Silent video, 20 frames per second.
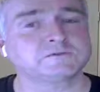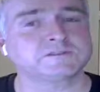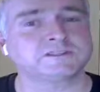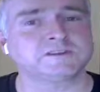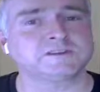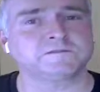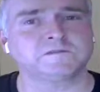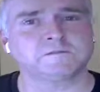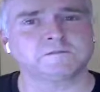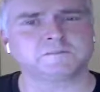
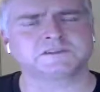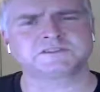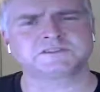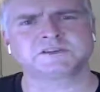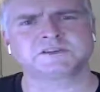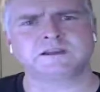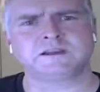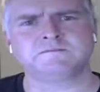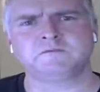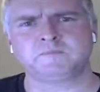different, but
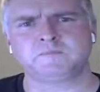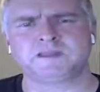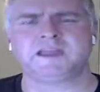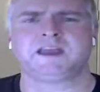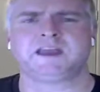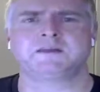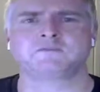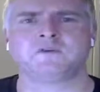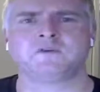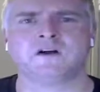certainly for big
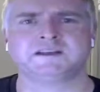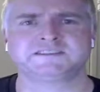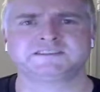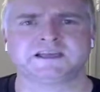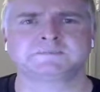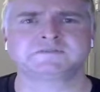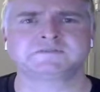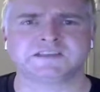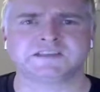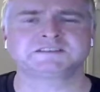enterprise
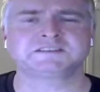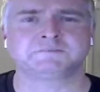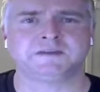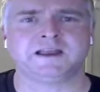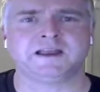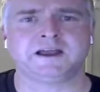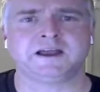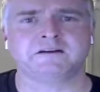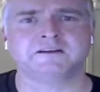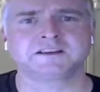apps, that's
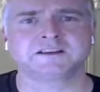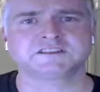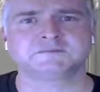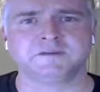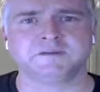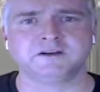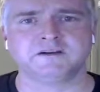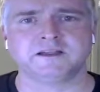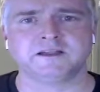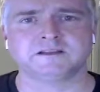been our
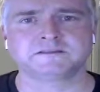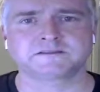experience.